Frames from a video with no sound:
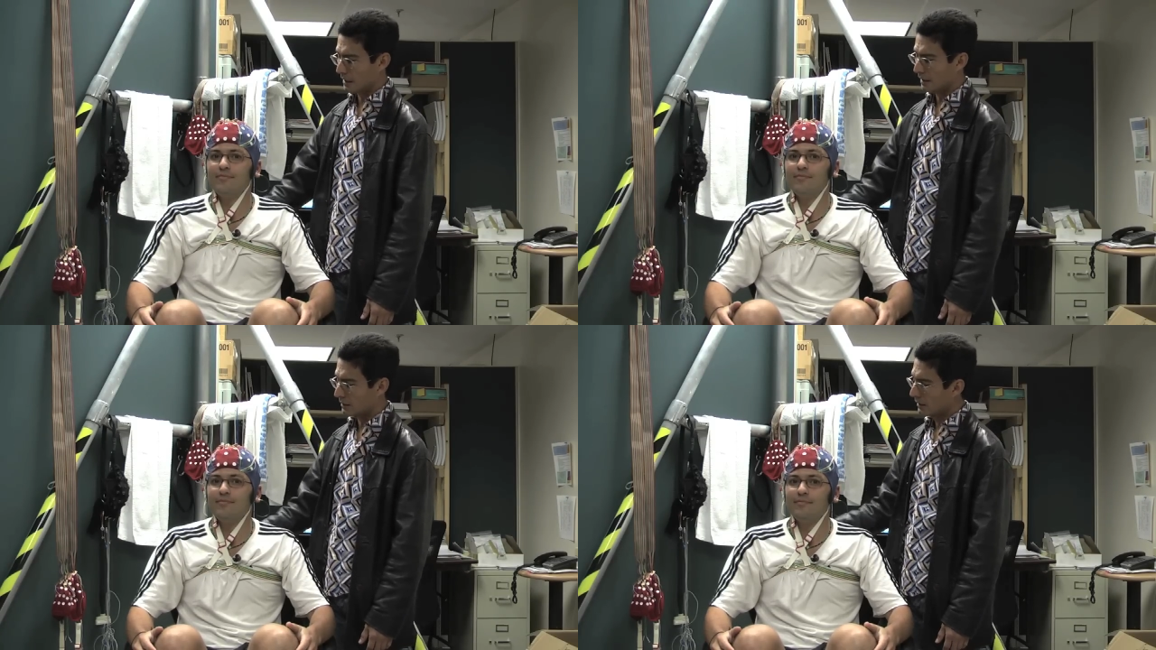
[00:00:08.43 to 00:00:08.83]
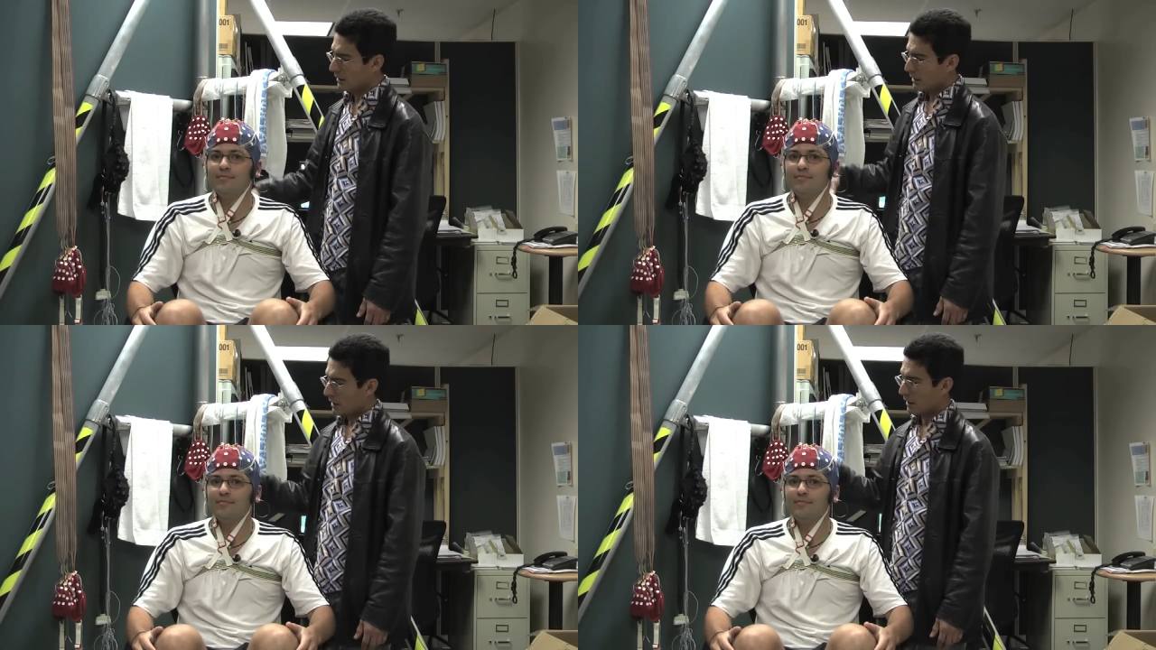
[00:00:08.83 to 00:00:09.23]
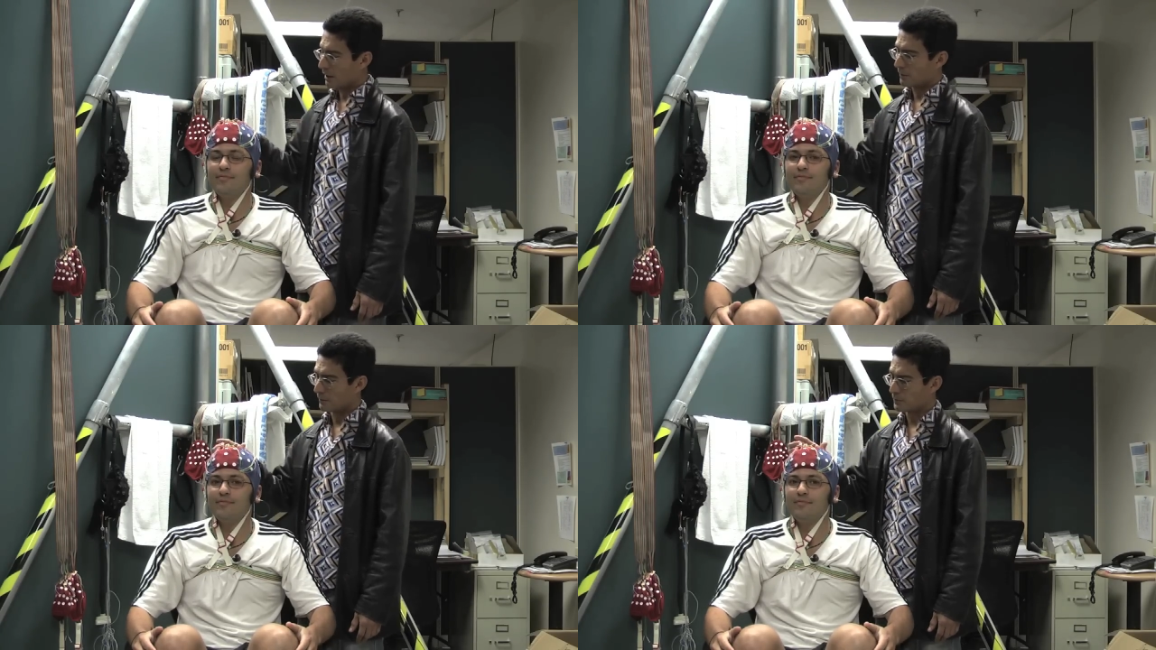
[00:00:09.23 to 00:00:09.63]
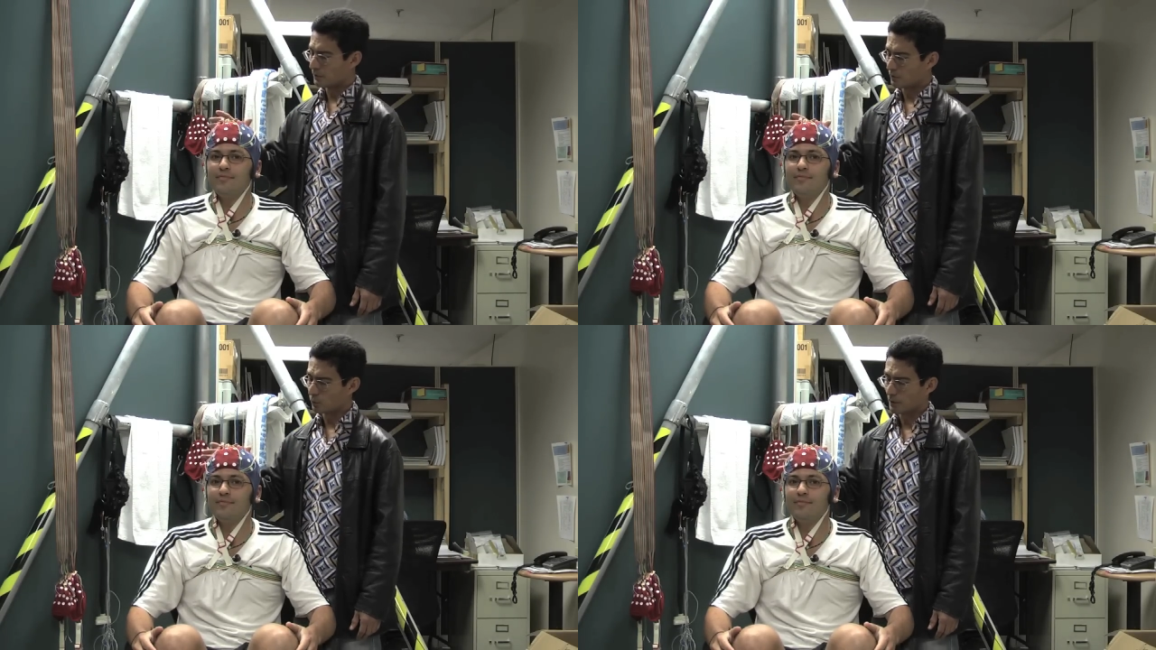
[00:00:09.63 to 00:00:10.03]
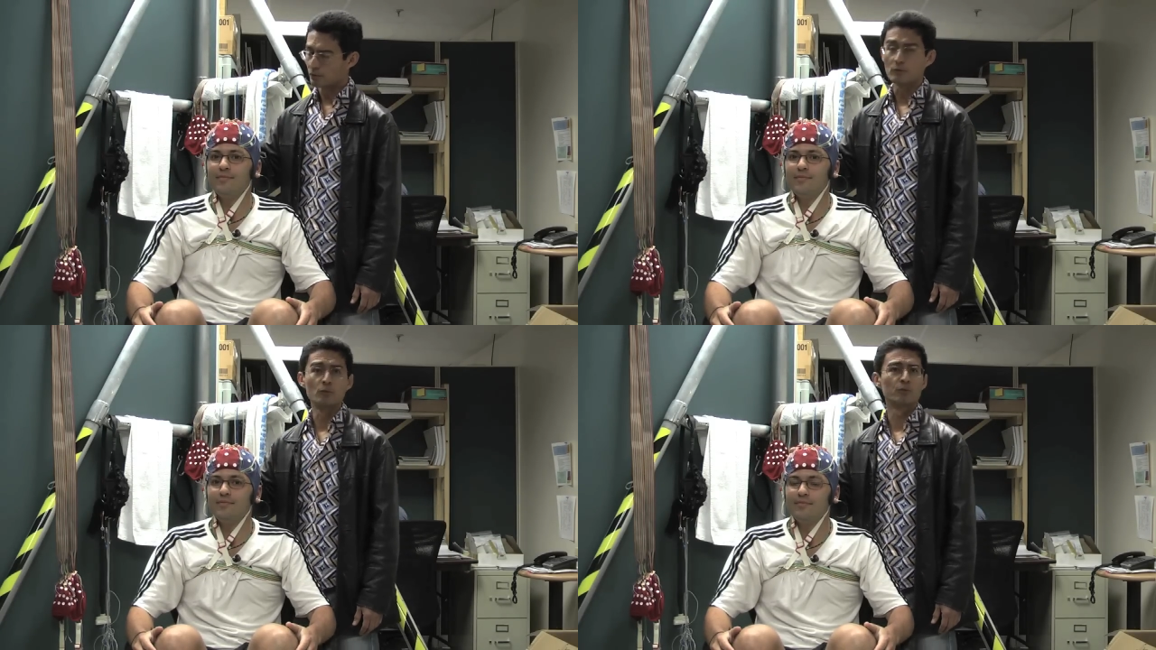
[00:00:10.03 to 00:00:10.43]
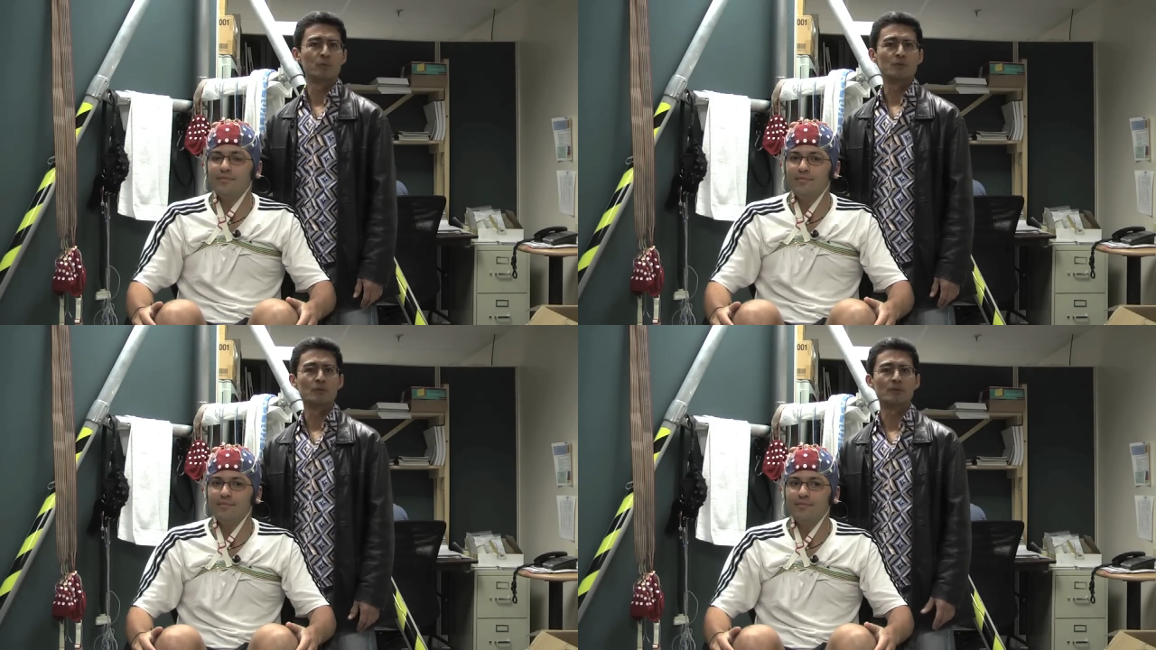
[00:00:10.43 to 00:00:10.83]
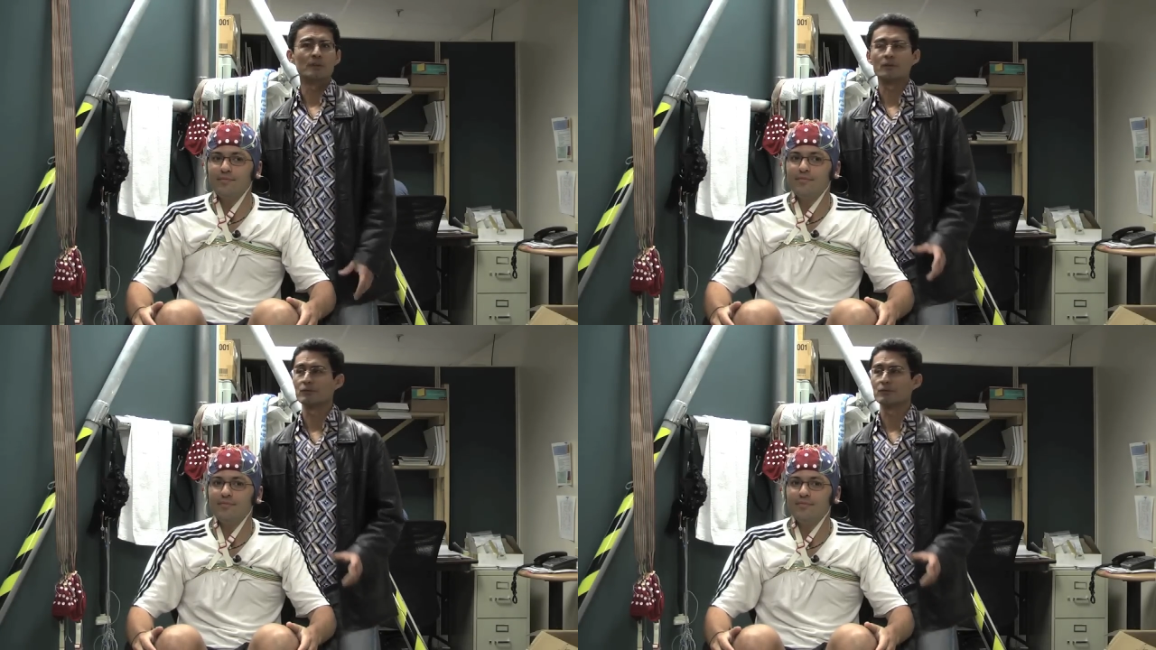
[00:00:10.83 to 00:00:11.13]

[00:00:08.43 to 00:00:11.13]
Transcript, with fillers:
Speaker 1: And this is one of the tools we use in our